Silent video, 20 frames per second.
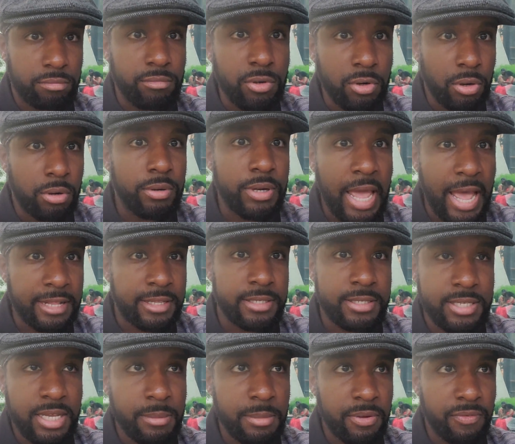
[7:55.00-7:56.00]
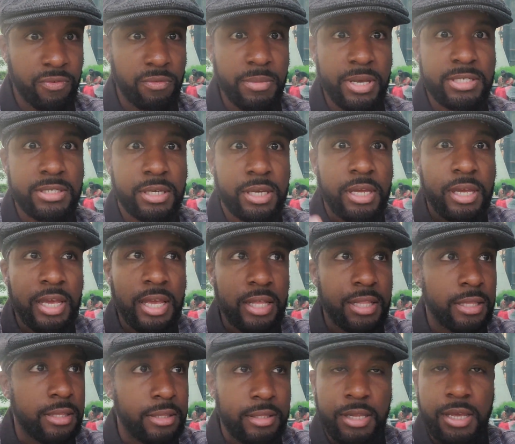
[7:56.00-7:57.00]
you know, had the same information,
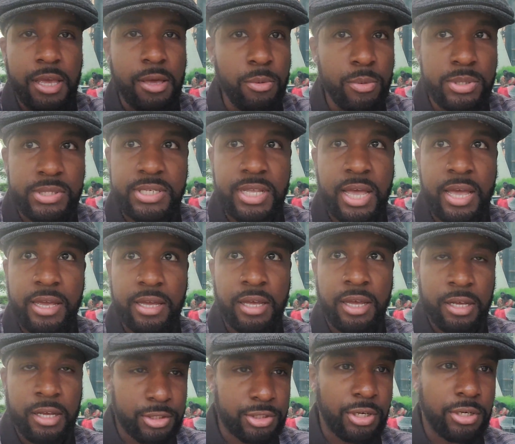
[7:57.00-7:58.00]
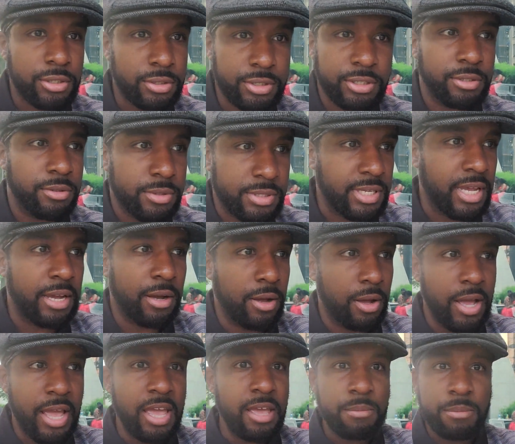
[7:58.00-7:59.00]
it was like church. It was like,
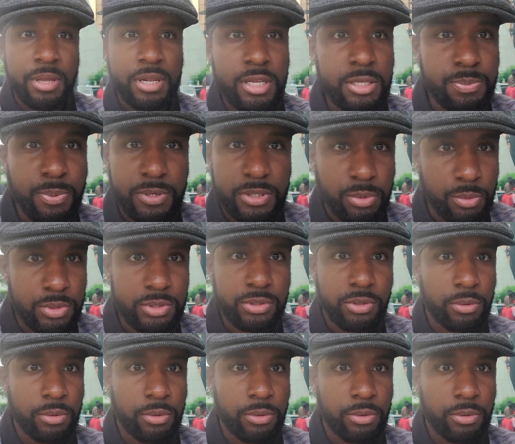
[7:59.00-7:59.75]
hey man, this person was